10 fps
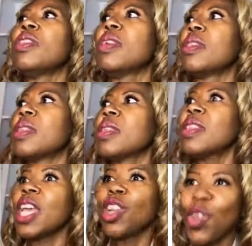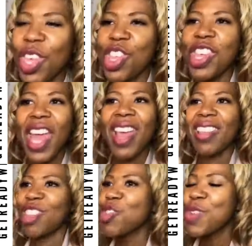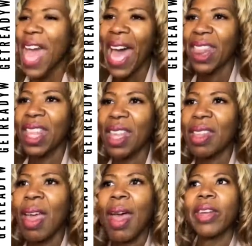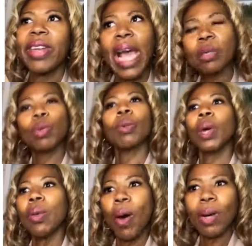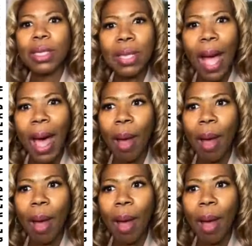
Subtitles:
signal is yes, you got this, that's when we want to stop.